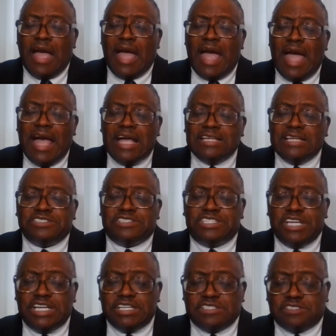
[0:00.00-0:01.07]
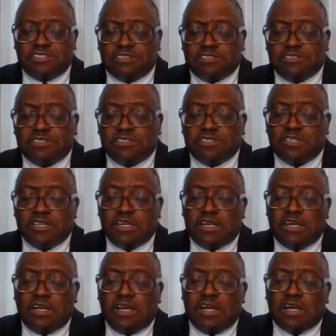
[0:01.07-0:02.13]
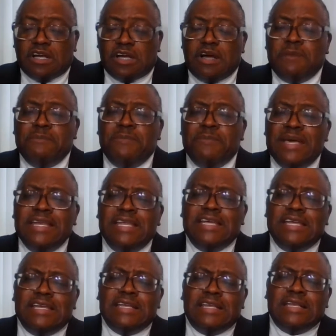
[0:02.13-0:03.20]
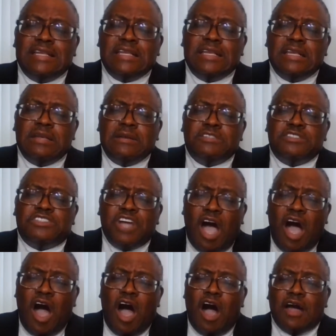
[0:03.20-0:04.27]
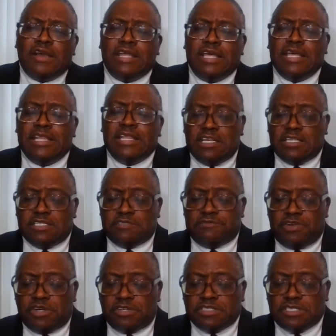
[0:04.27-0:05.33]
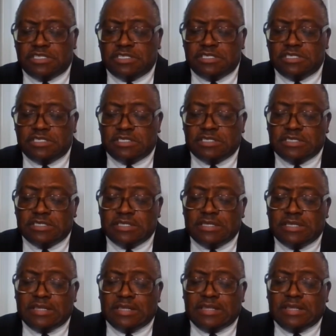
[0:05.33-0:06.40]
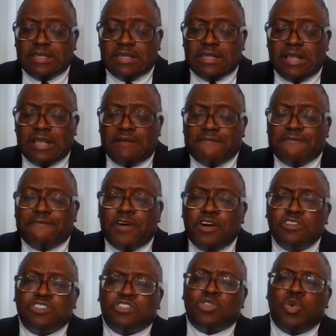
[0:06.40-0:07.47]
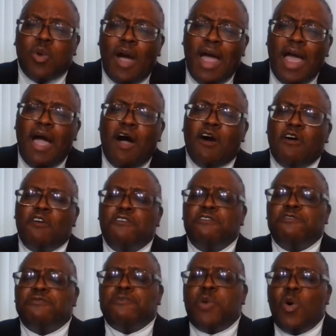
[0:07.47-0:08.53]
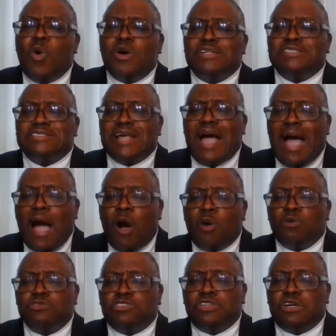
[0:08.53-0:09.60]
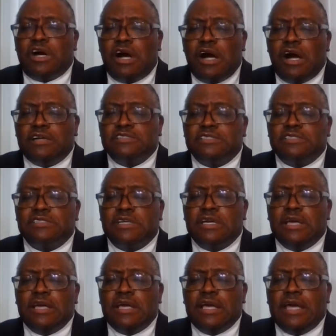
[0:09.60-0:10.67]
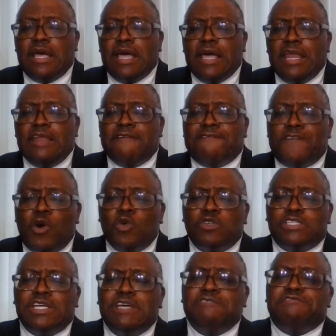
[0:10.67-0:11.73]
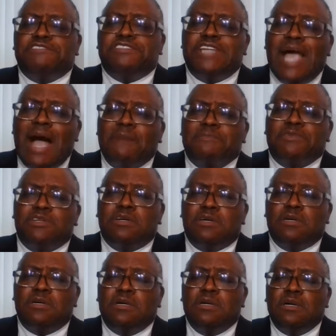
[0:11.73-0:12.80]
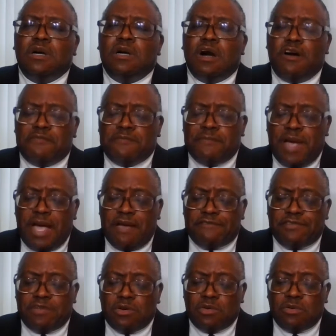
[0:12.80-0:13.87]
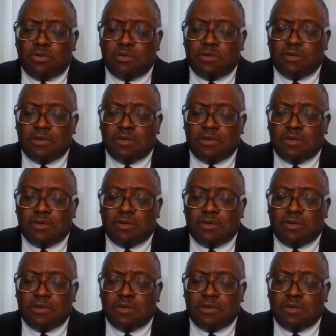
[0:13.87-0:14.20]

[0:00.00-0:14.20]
As Jesus commended John in these verses, verse 12 points out to us in the 14th chapter of Matthew